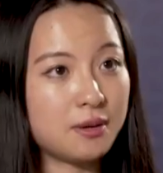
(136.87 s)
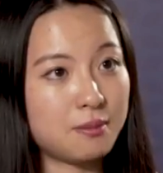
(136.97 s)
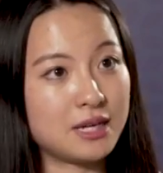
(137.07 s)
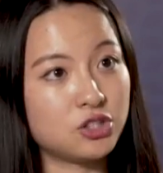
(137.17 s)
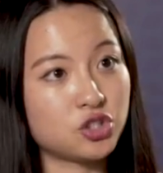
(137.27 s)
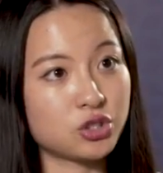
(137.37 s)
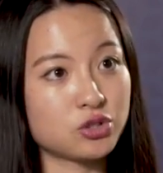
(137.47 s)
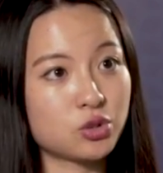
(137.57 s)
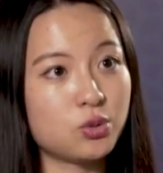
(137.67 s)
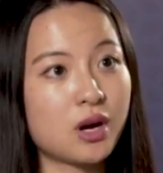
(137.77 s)
and
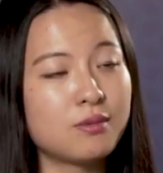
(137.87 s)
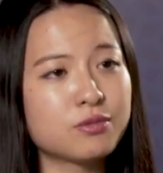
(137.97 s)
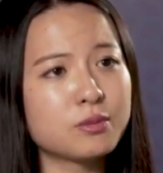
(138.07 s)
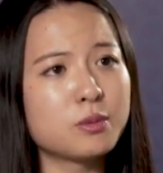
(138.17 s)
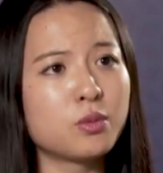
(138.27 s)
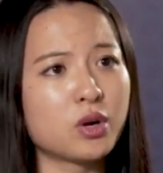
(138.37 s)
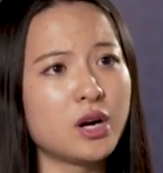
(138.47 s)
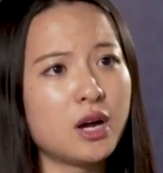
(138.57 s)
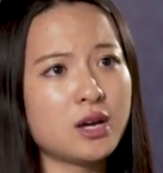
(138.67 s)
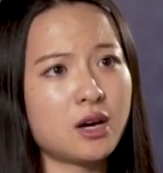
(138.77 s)
managers who come from a
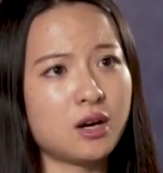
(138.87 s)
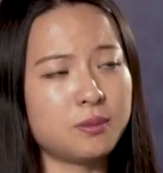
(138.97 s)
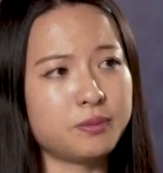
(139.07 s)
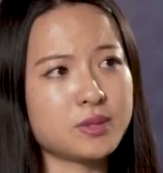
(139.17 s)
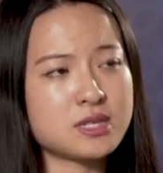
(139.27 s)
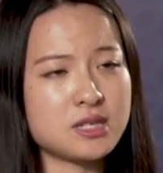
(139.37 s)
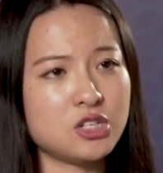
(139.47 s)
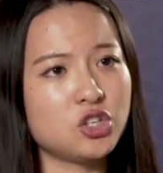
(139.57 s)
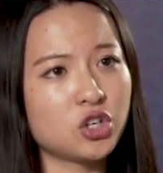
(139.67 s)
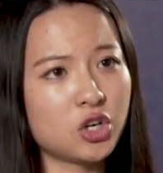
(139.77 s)
more um,
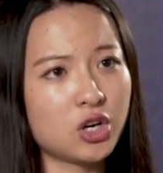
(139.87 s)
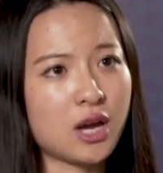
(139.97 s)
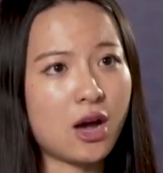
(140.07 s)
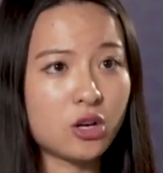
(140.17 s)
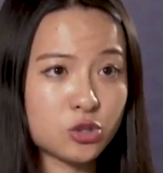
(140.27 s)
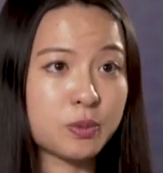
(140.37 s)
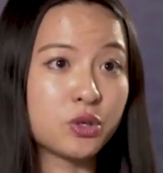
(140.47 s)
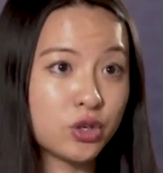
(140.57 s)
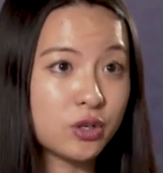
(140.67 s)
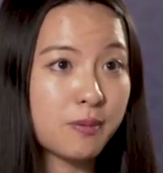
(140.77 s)
senior your
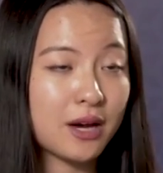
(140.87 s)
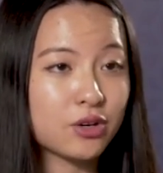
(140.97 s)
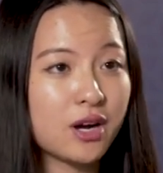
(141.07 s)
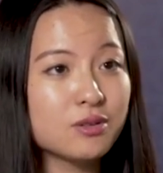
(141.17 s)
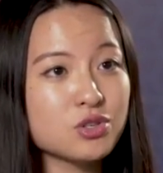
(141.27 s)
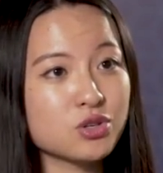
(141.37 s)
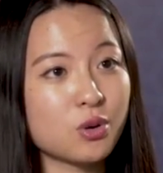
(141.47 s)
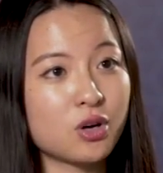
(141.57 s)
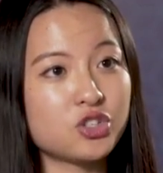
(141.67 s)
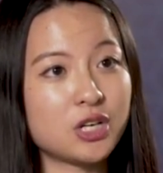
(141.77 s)
entrepreneurial background.
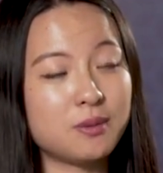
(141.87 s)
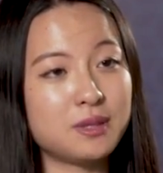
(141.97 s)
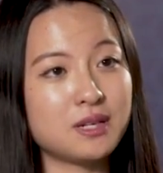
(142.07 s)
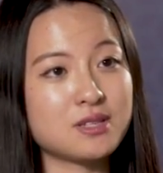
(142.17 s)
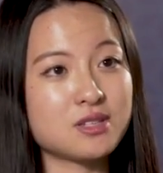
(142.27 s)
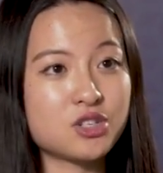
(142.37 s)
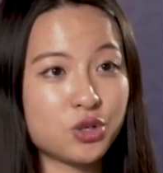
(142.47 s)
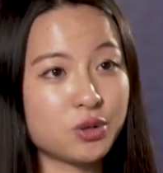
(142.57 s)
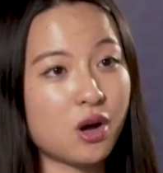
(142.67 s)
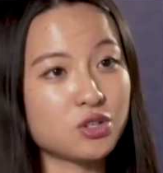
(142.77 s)
So our chairman is a
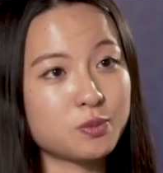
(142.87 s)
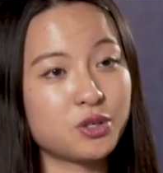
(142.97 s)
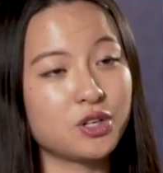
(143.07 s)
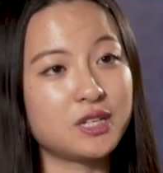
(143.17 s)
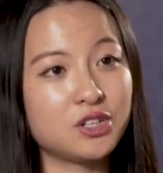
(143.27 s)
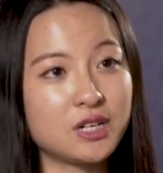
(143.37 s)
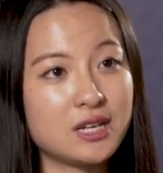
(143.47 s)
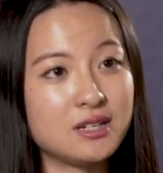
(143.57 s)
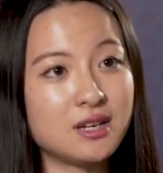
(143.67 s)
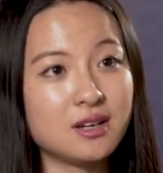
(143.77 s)
serial entrepreneur here in
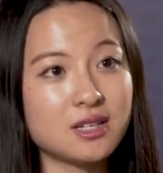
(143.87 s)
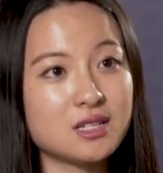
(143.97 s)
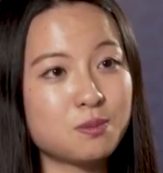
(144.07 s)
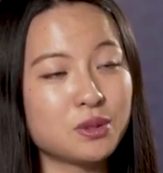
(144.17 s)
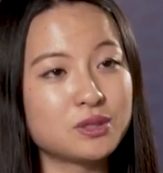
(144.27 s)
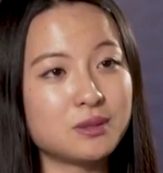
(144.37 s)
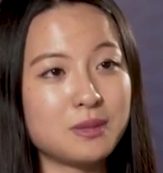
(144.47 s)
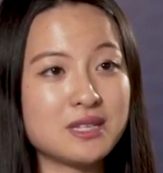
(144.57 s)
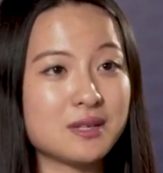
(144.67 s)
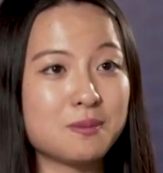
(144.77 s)
India. He's built
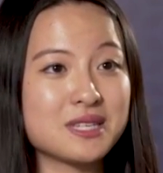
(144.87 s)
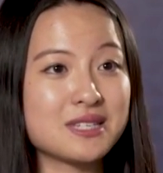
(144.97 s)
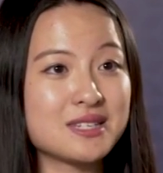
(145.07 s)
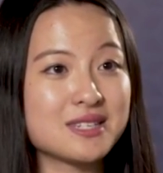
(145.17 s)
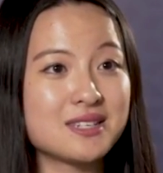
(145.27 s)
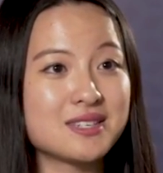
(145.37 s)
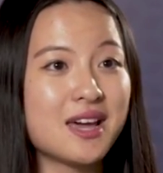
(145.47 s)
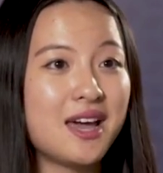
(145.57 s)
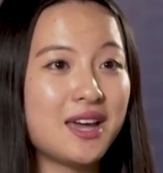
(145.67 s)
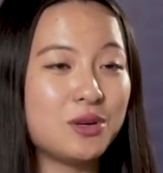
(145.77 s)
amazing businesses
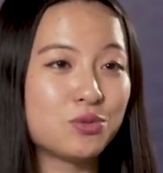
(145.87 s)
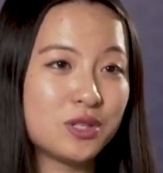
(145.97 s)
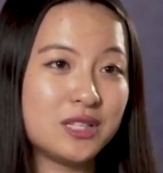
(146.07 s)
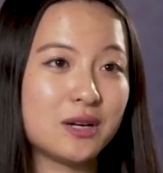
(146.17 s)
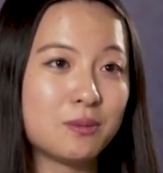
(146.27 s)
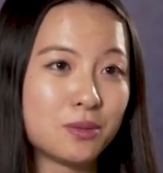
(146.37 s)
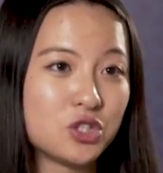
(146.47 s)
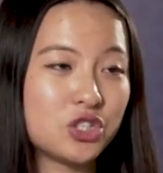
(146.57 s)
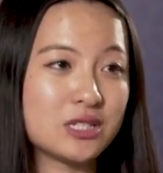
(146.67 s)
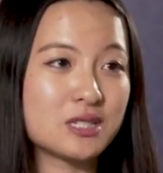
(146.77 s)
in really
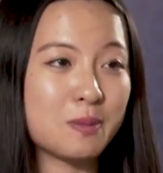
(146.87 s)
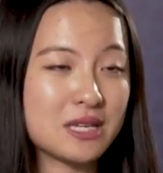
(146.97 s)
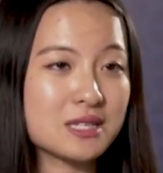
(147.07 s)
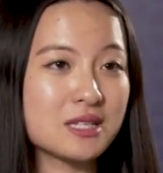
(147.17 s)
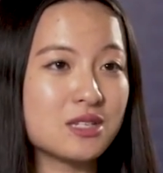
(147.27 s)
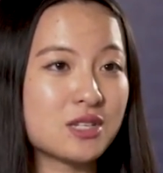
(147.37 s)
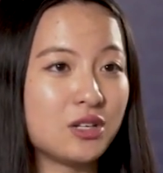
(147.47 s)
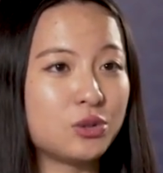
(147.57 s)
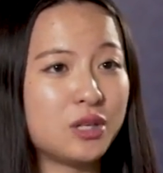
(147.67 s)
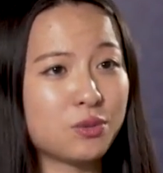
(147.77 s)
emerging spaces,
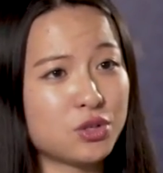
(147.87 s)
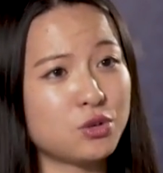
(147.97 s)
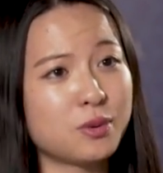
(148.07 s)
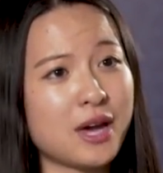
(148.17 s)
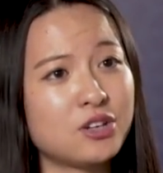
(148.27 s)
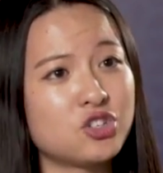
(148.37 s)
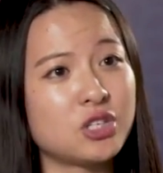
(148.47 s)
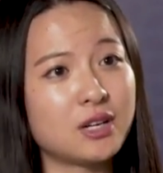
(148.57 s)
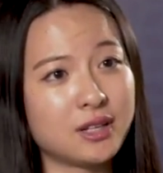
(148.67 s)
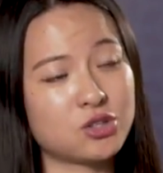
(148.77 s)
including renewable
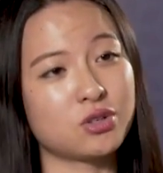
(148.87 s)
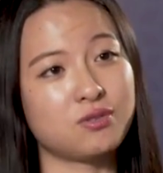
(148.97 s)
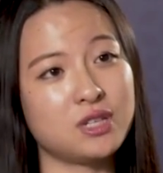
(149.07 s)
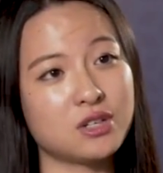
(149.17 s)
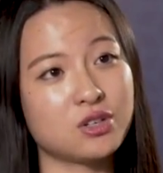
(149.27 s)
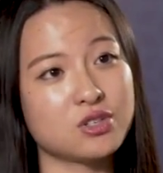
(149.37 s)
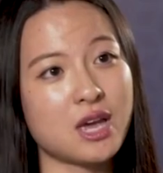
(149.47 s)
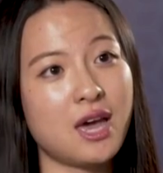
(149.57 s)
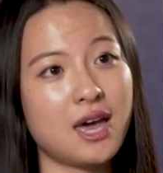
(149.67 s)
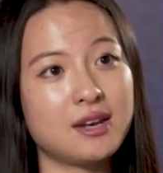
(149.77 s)
energy, electric
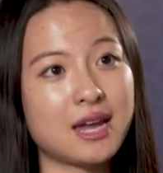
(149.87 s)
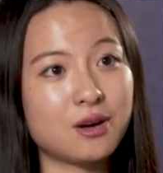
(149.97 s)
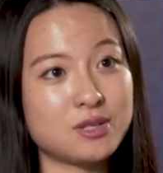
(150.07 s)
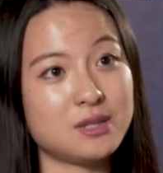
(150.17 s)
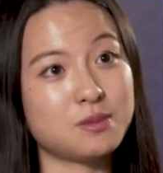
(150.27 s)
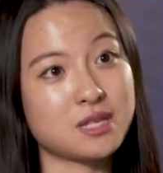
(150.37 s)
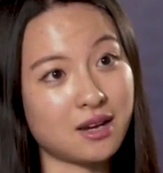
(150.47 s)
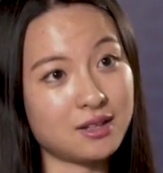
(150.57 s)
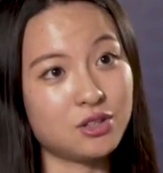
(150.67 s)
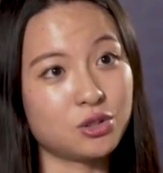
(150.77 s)
vehicles, and now deep
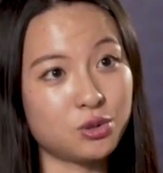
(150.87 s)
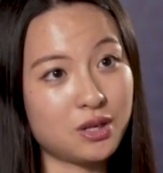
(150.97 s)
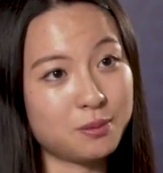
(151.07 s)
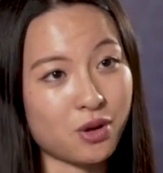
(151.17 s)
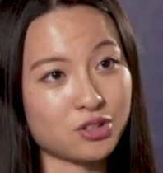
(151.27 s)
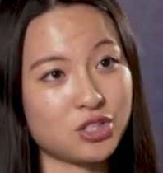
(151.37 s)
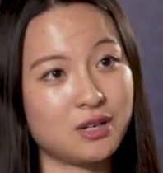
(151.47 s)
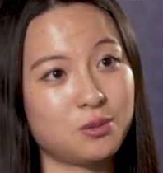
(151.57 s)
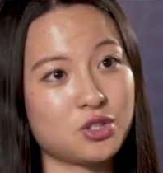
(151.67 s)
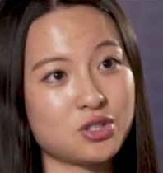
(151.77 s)
tech, including
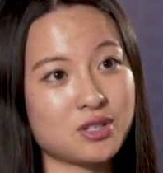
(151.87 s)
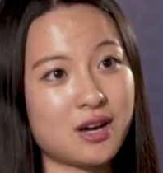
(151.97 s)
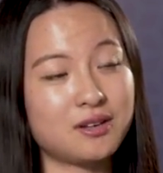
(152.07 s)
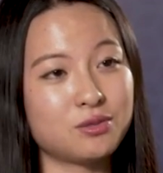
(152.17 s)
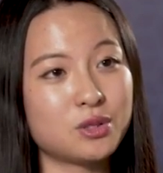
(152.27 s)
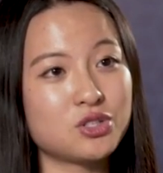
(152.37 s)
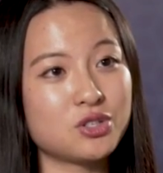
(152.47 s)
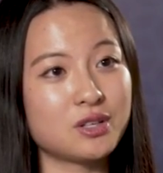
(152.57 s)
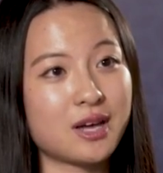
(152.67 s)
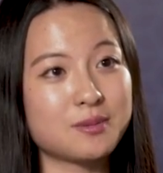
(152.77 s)
blockchain, which is kind of what
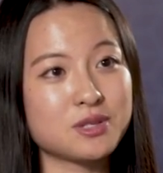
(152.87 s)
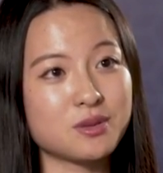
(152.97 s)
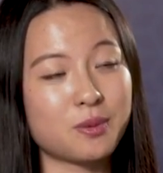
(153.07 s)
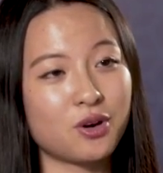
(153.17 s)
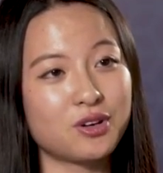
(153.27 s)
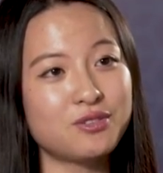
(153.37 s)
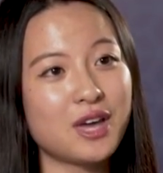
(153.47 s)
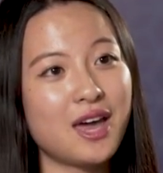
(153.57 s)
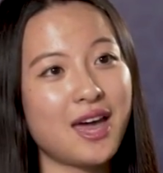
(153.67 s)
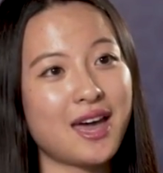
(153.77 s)
Dunya Labs is a part of.
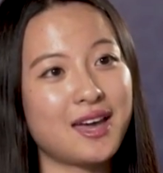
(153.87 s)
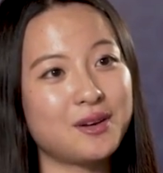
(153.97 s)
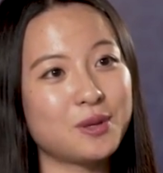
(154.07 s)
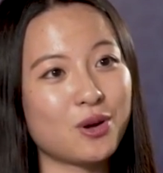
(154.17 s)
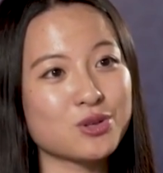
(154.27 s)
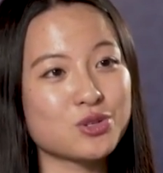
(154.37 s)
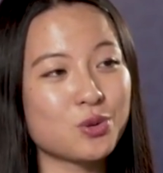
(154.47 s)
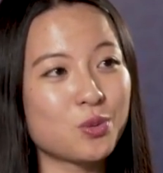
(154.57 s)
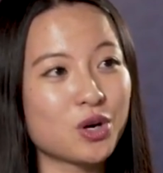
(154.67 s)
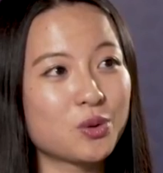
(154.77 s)
And we
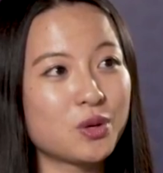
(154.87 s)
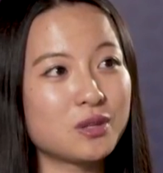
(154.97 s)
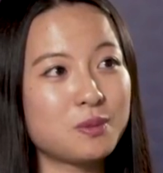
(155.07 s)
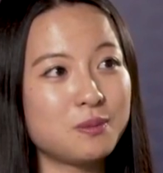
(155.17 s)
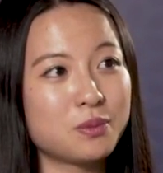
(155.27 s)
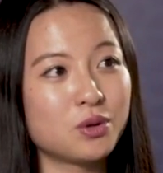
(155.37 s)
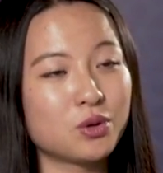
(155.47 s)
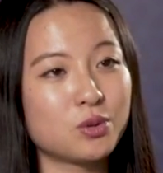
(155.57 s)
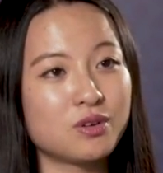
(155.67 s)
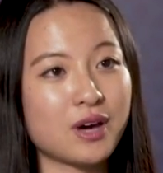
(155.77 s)
also work with
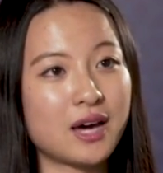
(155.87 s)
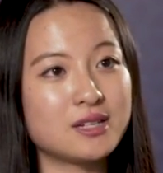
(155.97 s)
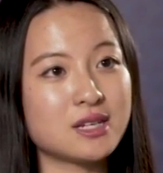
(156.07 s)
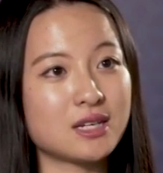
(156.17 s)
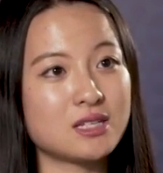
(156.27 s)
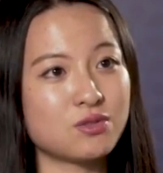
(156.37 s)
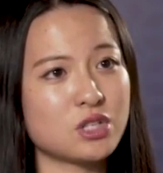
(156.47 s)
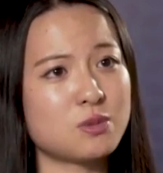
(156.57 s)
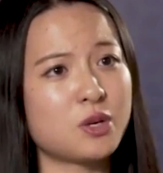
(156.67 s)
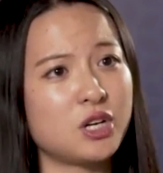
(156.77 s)
people who have had decades of
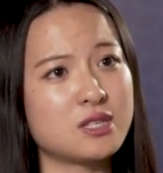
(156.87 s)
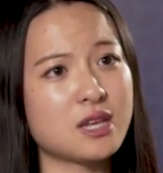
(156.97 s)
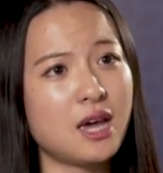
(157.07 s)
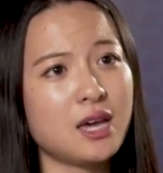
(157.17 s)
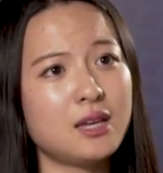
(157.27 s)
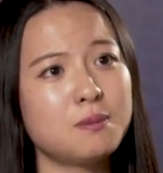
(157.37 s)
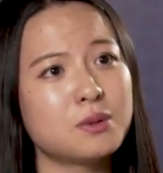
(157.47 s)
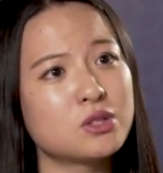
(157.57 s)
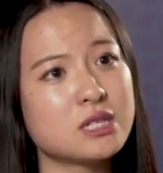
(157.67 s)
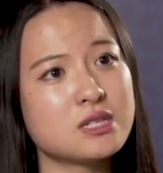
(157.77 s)
experience in
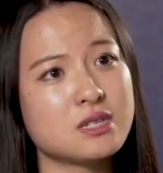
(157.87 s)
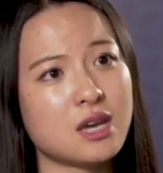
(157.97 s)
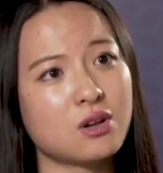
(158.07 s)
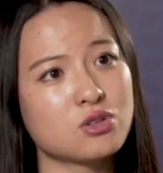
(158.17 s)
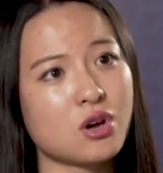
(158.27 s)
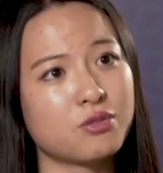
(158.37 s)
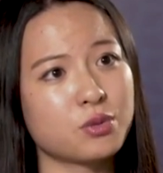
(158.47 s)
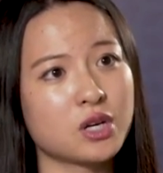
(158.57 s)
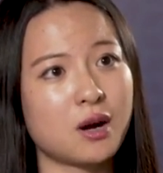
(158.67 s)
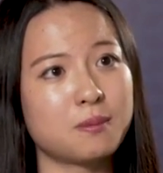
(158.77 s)
building scaled
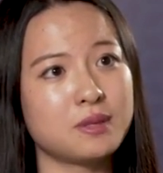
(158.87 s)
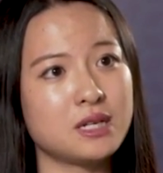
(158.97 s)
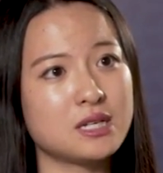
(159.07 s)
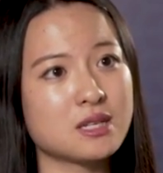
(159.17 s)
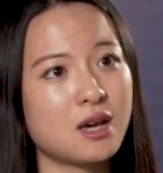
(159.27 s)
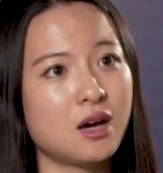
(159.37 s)
software companies.